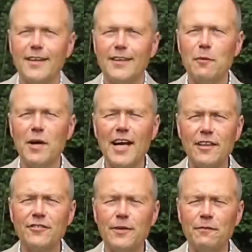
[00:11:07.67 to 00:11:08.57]
Now, my
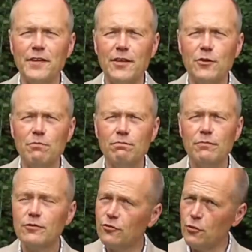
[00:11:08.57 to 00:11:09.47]
next tip for you
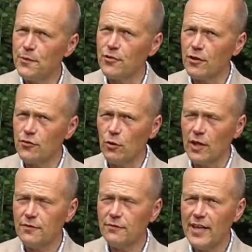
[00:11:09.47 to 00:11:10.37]
to supercharge your
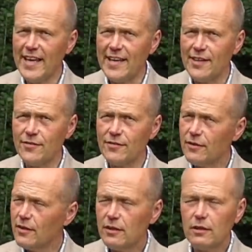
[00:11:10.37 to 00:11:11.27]
life is
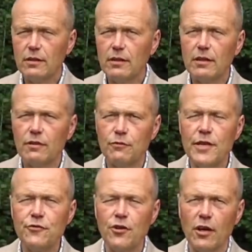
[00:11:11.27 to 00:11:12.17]

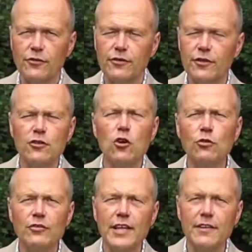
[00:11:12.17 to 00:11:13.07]
free of charge. Doesn't
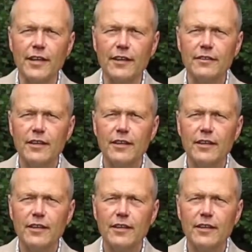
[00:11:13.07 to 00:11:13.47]
cost anything.